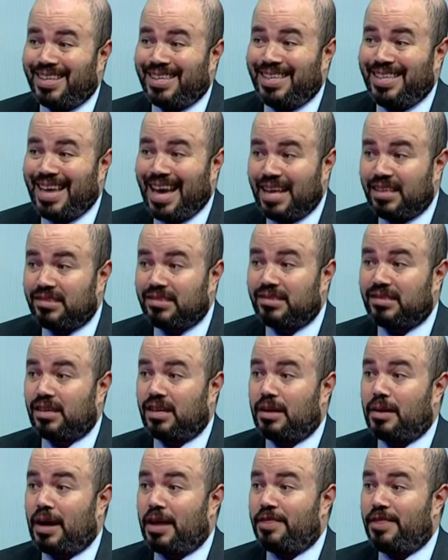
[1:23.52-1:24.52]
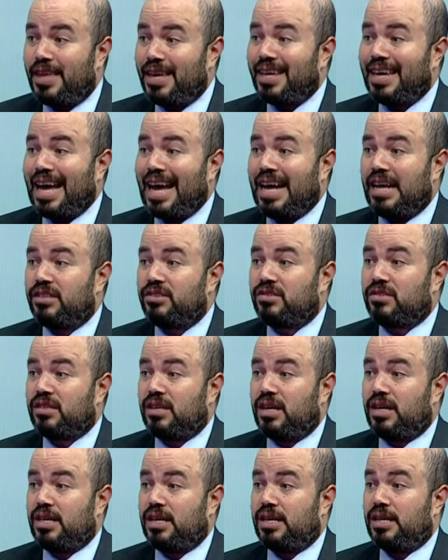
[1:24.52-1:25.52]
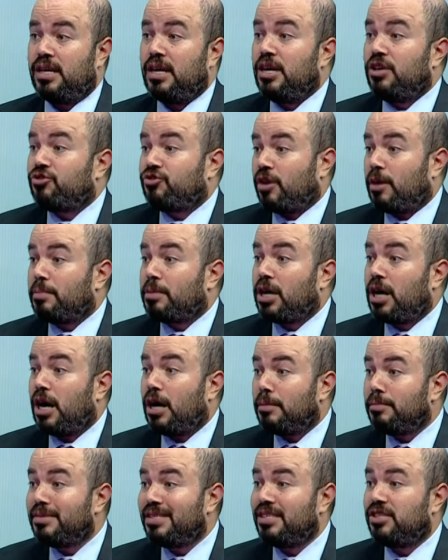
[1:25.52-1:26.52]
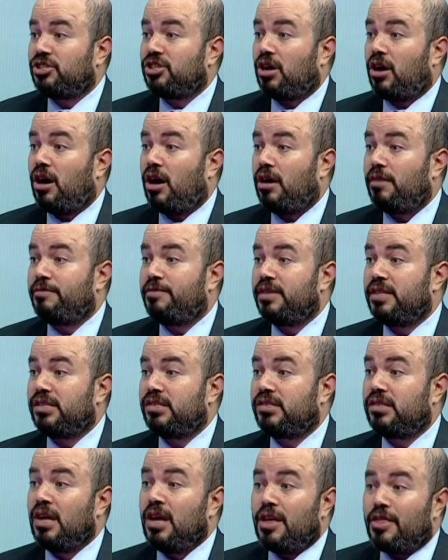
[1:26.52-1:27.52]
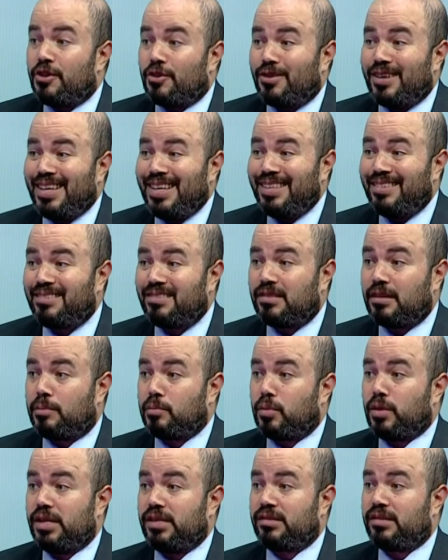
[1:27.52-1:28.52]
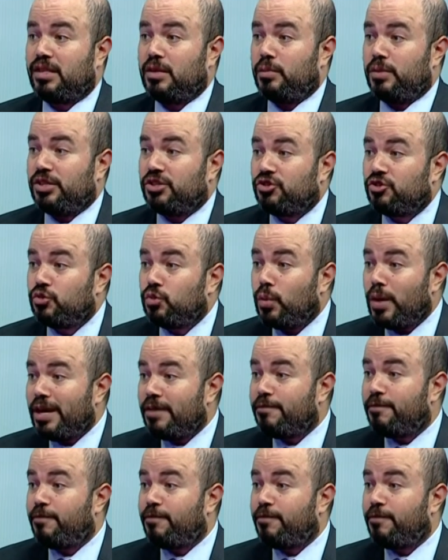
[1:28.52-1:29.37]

Yes. I think as Trump comes into office, there is some risk that we swing